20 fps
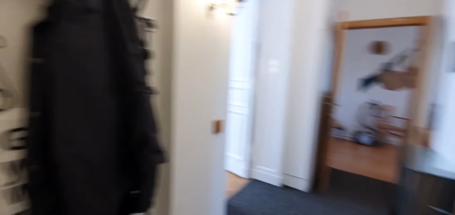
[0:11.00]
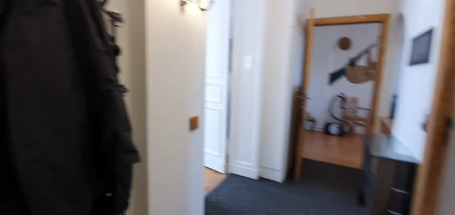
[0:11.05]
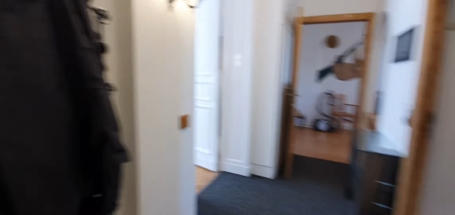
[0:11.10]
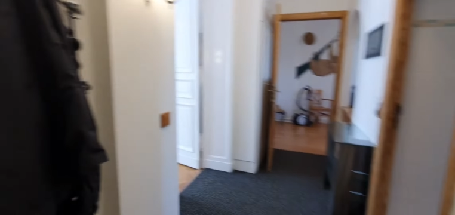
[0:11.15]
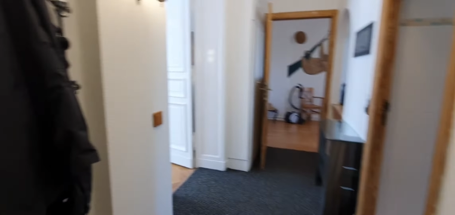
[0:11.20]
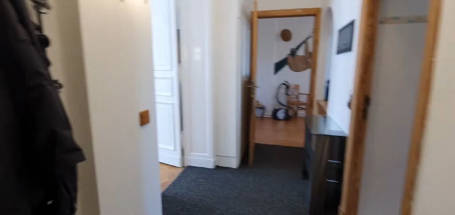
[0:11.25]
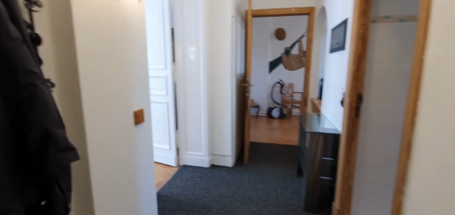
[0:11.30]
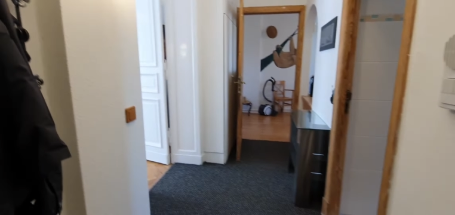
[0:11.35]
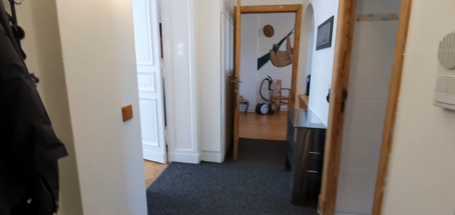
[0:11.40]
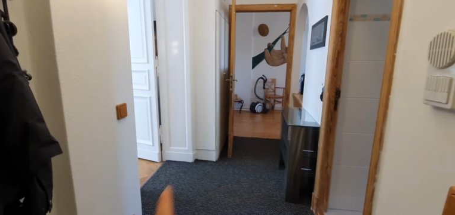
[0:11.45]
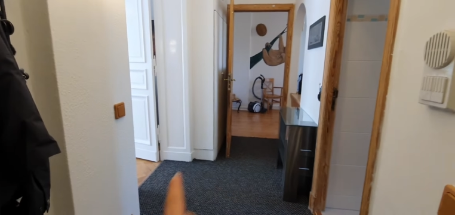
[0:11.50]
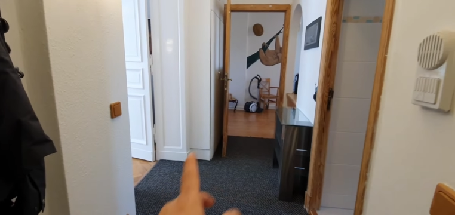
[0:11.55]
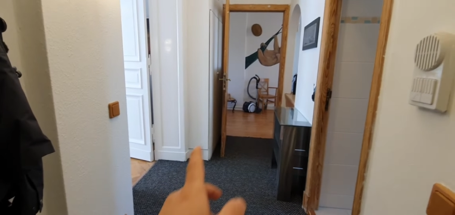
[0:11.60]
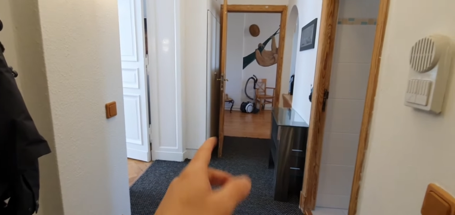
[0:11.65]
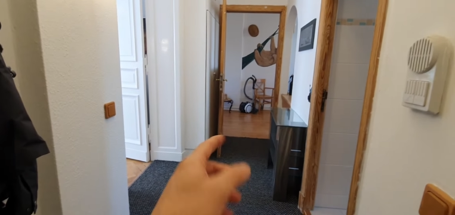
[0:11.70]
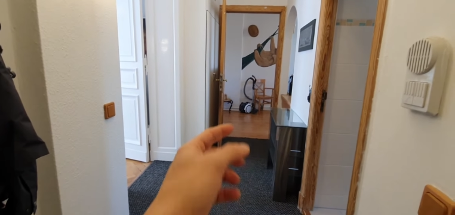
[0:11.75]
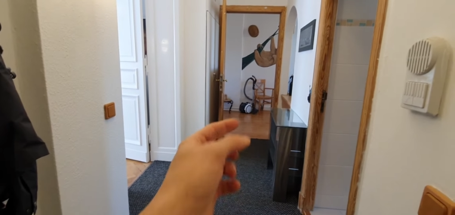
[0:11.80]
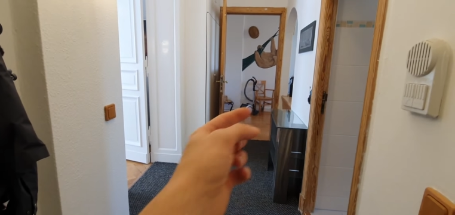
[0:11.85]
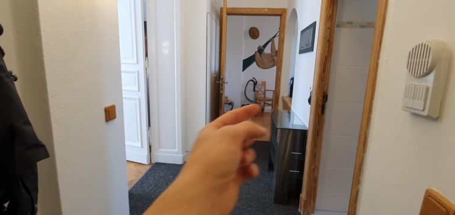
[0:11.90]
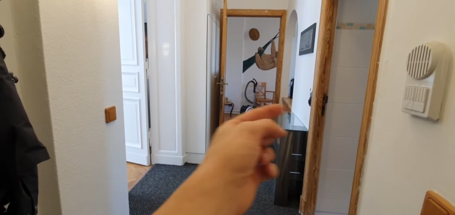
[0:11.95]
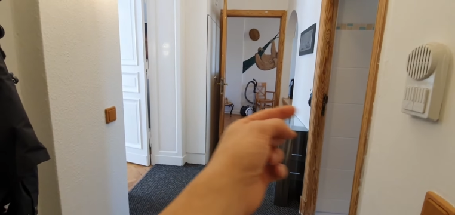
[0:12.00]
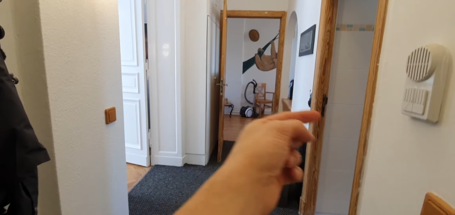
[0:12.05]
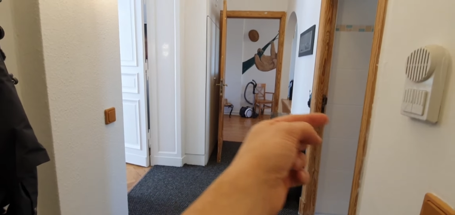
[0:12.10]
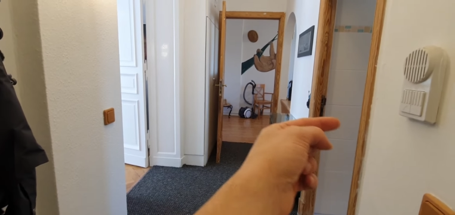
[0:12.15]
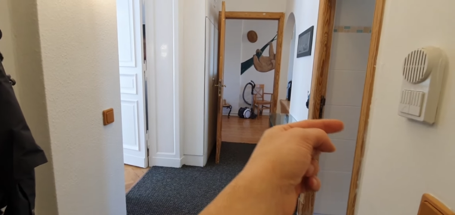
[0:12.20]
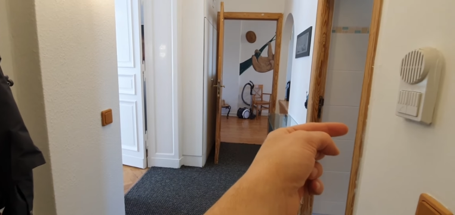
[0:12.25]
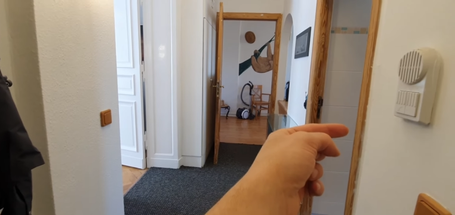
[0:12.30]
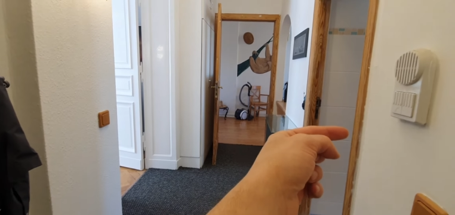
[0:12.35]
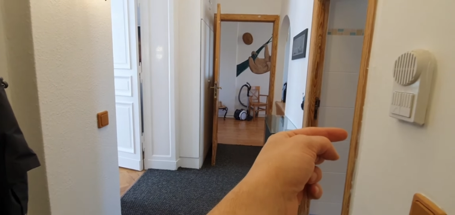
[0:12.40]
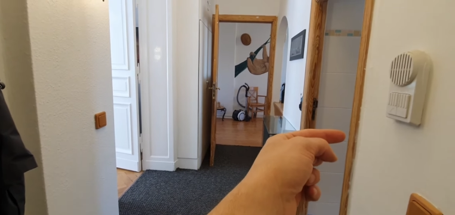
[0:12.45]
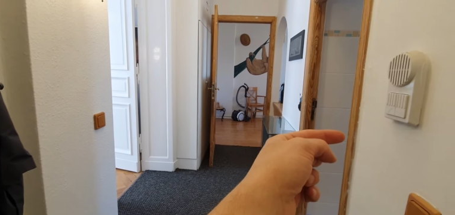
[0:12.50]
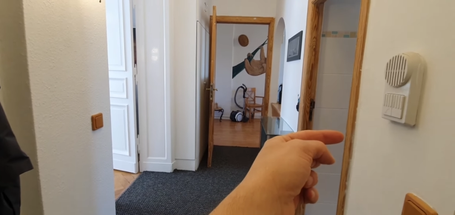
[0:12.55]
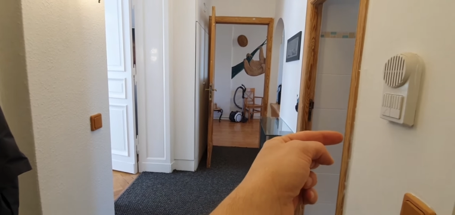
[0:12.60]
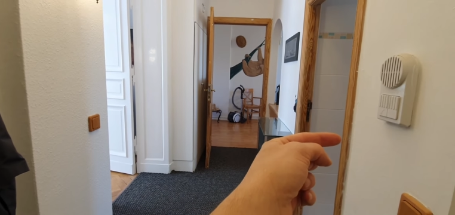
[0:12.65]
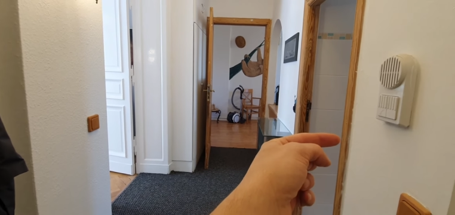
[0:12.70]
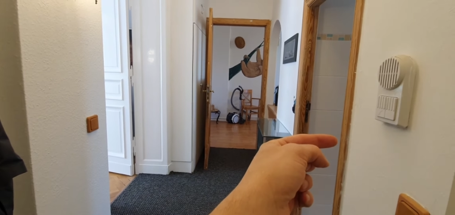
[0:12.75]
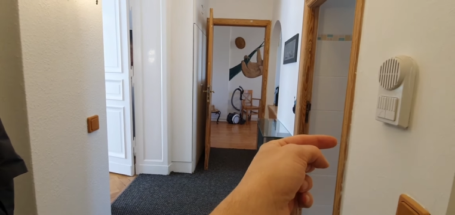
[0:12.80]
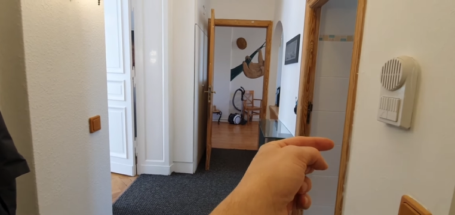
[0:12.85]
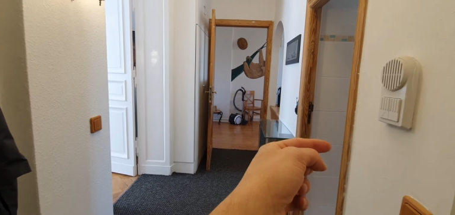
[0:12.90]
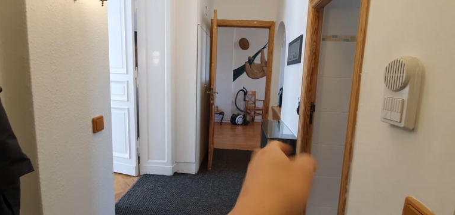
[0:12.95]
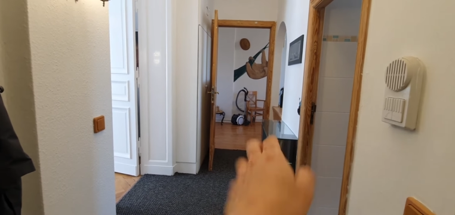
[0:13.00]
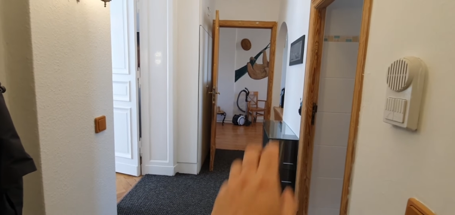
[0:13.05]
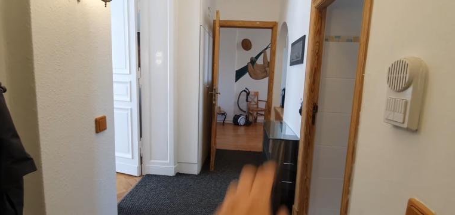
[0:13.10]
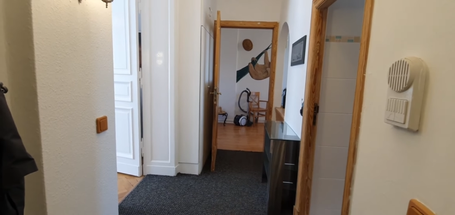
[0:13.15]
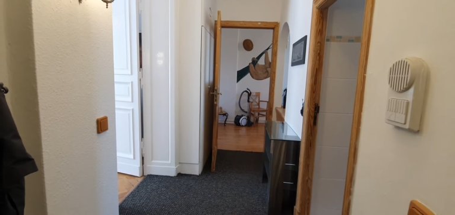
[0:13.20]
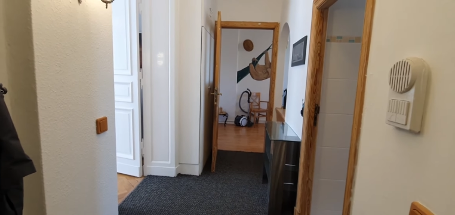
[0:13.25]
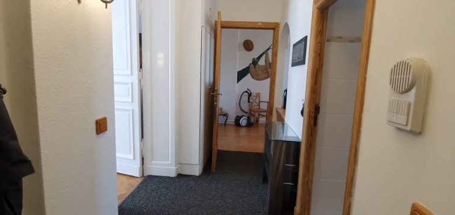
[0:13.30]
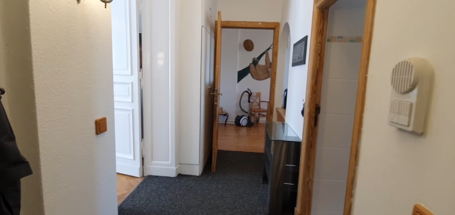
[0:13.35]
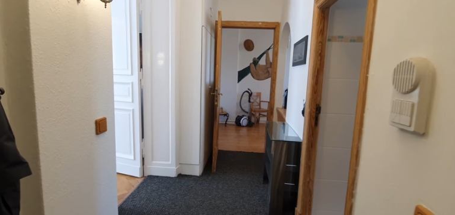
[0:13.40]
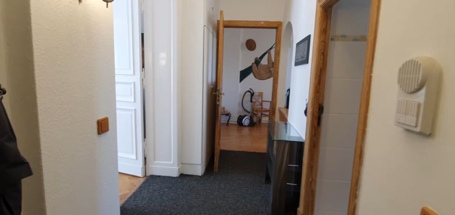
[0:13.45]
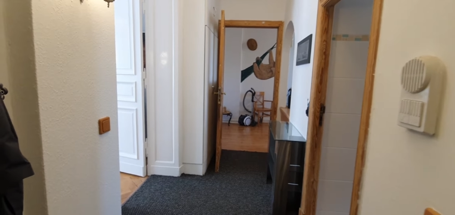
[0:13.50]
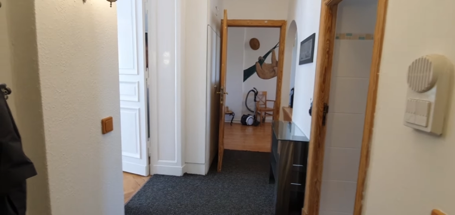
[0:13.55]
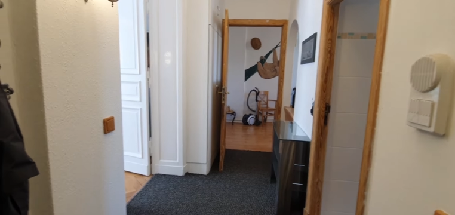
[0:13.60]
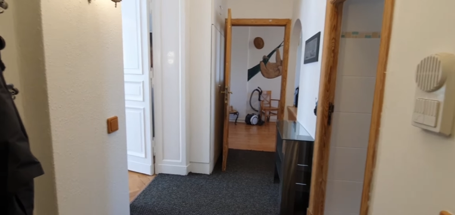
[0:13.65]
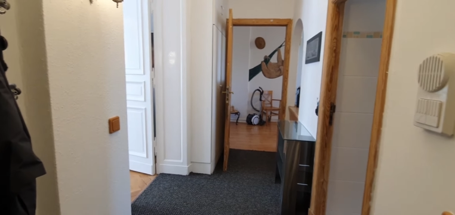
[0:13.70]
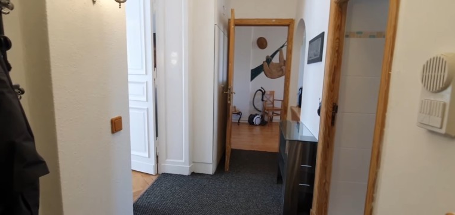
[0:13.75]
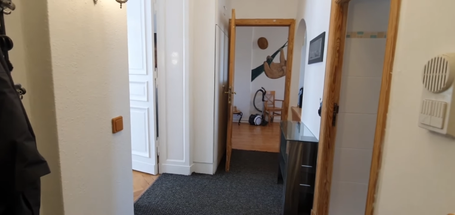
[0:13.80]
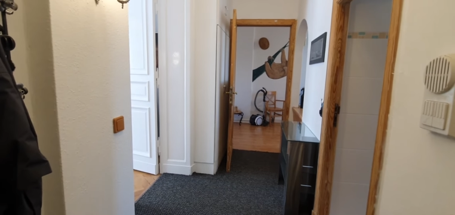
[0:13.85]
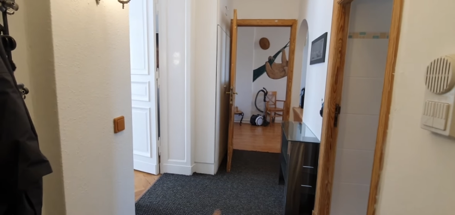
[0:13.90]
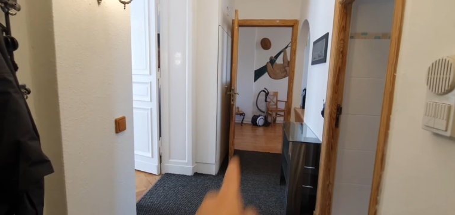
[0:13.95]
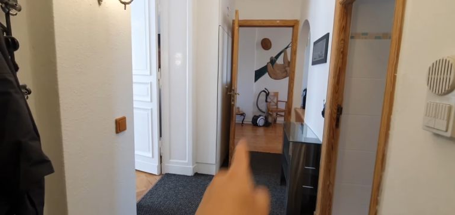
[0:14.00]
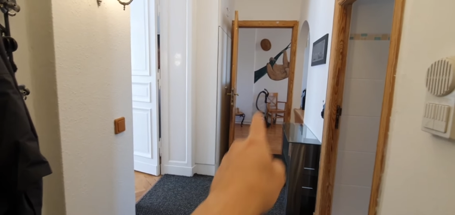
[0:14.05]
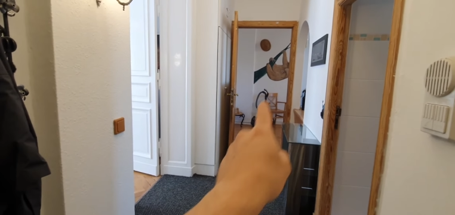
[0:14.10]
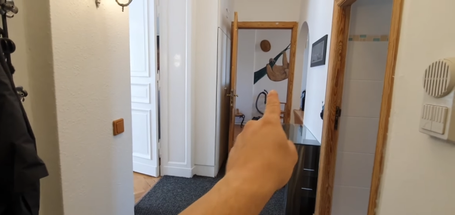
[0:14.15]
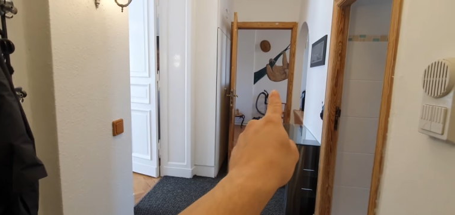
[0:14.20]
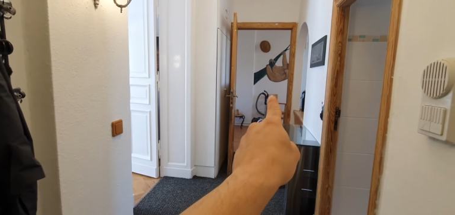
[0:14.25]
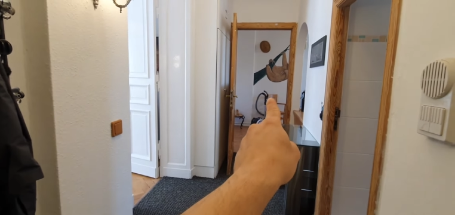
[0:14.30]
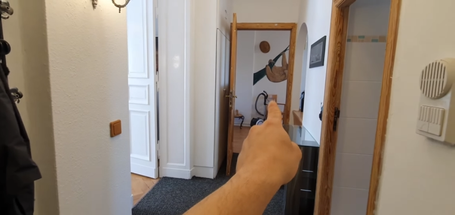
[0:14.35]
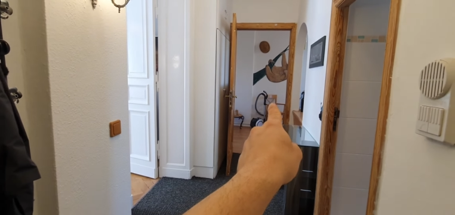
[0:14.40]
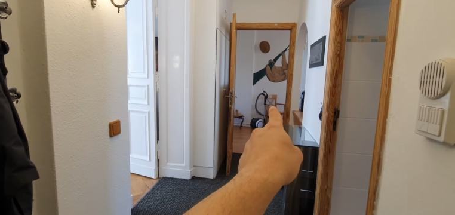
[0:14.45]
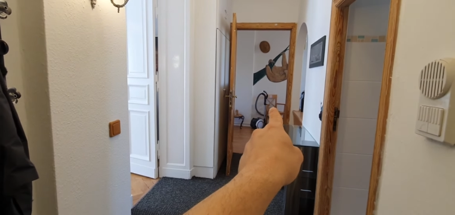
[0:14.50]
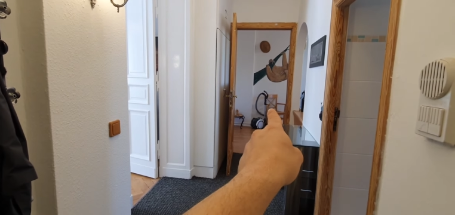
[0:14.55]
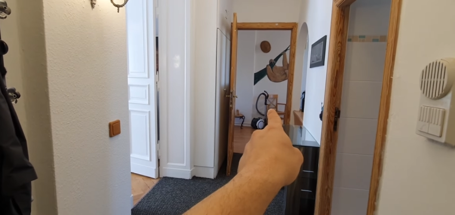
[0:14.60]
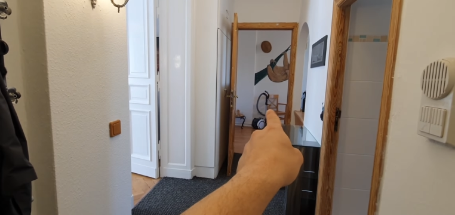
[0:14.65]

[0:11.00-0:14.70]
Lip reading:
No face is visible, so there are no lips to read.